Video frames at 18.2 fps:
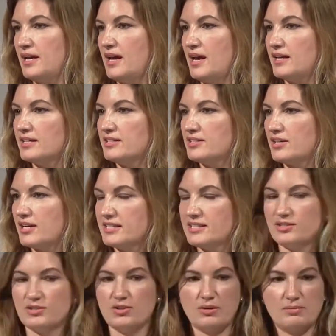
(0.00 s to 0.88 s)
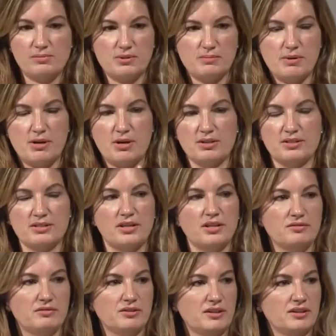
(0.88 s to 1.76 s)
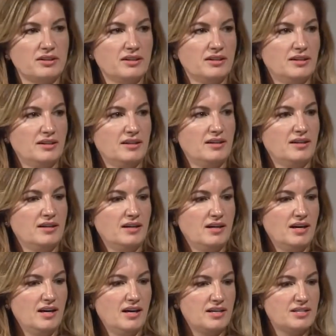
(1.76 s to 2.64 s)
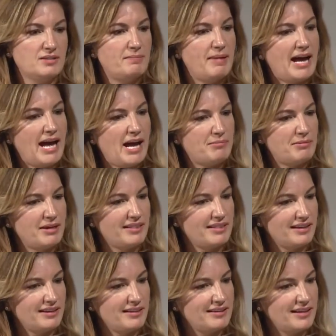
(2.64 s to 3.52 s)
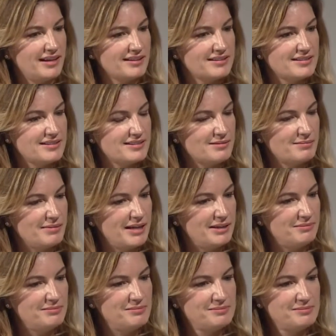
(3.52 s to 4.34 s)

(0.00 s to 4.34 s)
And as I stop to pass over to Pam, I think, next. Is it Pam?